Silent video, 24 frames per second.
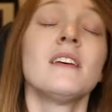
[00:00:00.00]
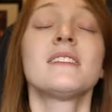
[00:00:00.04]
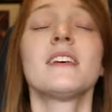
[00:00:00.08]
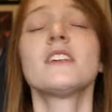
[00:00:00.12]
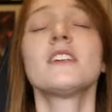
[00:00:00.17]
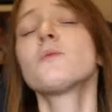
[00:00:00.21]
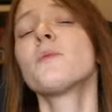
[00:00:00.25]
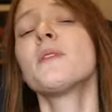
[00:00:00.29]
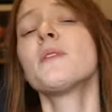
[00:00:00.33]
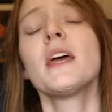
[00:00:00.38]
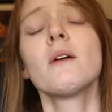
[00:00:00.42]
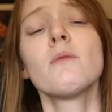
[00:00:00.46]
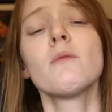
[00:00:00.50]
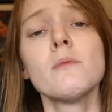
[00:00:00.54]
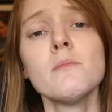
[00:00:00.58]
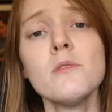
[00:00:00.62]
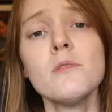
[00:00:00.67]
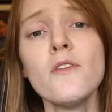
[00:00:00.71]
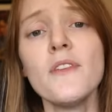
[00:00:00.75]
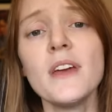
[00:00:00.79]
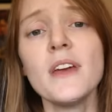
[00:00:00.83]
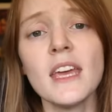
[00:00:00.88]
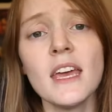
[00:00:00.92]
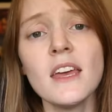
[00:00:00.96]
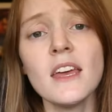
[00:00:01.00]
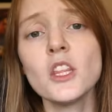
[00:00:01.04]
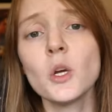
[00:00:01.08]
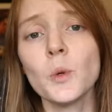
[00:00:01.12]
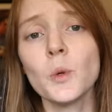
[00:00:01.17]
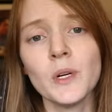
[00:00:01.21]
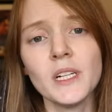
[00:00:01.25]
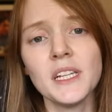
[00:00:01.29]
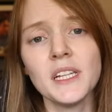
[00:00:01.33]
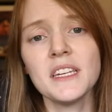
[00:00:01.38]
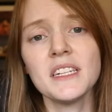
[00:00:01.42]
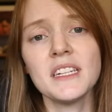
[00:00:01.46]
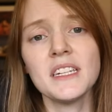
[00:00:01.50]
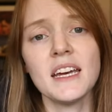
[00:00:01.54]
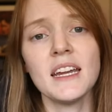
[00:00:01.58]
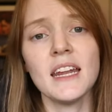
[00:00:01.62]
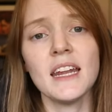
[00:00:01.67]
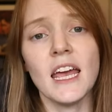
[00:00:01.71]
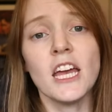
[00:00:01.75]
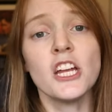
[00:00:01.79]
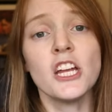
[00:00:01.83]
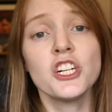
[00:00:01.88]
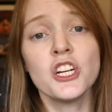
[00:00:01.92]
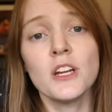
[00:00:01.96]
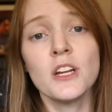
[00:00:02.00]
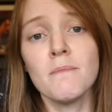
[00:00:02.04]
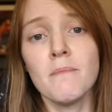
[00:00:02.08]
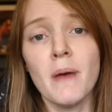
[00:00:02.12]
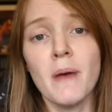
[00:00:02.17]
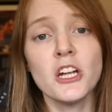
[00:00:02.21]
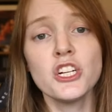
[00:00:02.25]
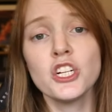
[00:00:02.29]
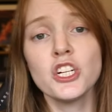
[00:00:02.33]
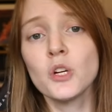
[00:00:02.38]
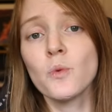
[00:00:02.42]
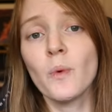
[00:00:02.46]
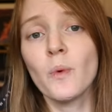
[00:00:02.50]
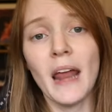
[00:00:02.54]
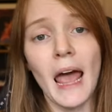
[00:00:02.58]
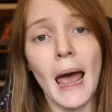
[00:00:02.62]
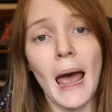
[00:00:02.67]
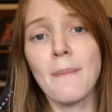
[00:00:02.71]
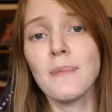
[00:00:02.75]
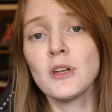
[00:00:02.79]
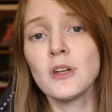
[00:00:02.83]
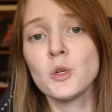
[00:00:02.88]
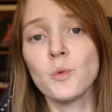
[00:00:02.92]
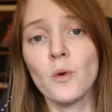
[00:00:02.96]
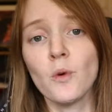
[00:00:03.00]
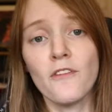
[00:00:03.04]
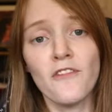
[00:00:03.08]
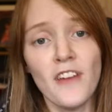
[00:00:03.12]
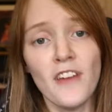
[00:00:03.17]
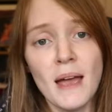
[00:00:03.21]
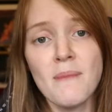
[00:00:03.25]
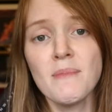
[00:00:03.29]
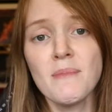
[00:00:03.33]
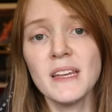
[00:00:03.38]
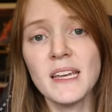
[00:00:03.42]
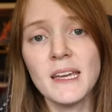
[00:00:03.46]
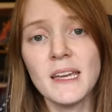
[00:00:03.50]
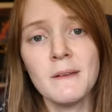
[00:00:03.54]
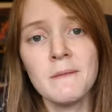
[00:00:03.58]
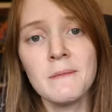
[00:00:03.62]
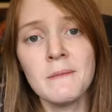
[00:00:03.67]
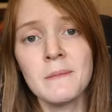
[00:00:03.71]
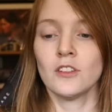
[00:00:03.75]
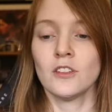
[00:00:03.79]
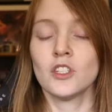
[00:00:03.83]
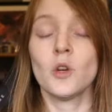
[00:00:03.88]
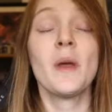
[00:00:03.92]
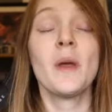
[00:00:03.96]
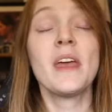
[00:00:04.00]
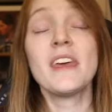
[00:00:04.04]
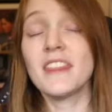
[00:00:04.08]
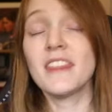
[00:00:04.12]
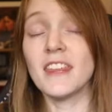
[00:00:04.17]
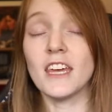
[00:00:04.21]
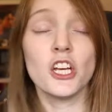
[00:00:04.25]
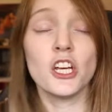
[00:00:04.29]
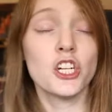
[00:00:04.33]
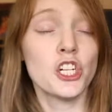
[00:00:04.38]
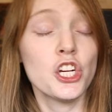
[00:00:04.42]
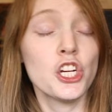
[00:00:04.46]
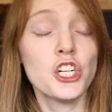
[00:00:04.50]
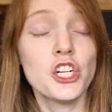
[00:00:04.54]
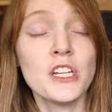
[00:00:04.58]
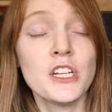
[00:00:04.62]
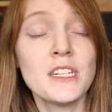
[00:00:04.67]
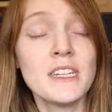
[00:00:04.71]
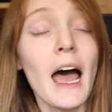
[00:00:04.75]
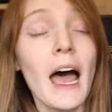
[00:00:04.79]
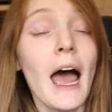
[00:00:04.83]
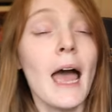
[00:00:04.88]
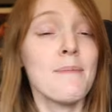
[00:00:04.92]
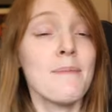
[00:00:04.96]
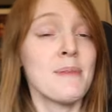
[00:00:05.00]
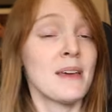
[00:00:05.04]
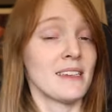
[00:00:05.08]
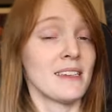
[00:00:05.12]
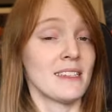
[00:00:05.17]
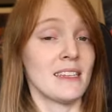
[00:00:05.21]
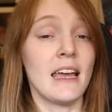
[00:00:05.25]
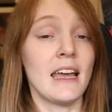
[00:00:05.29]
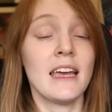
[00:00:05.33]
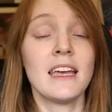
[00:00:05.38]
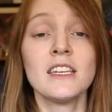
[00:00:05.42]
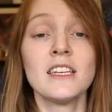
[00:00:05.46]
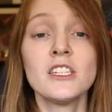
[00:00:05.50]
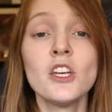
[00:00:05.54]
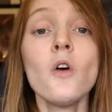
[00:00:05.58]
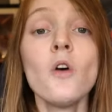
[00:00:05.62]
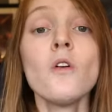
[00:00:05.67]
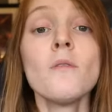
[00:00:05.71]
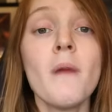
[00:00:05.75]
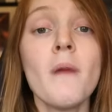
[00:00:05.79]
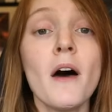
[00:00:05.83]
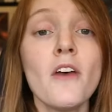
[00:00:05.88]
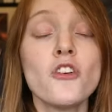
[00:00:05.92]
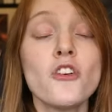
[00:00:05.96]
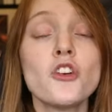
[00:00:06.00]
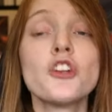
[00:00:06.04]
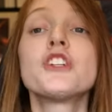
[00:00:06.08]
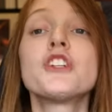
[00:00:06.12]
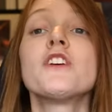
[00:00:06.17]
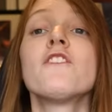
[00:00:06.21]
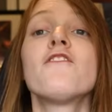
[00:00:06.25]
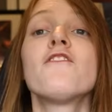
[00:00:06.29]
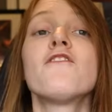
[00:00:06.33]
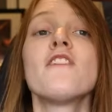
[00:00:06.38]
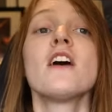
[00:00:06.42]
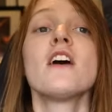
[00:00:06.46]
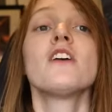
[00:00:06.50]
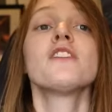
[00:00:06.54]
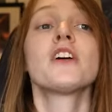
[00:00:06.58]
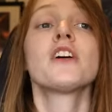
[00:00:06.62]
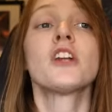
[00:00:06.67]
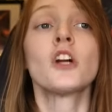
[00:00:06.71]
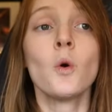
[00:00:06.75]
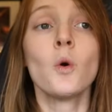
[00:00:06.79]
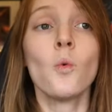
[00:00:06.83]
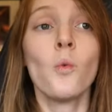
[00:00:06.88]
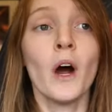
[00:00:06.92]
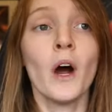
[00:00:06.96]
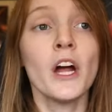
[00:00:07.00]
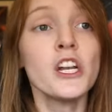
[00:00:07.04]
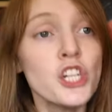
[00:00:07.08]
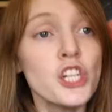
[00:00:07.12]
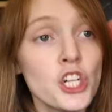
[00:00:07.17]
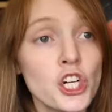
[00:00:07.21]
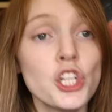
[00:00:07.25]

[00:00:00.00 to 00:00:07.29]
Says when they were moving in, the real estate agent mentioned what happened to her family. So he thinks she should die because, like his own mother, she failed at her one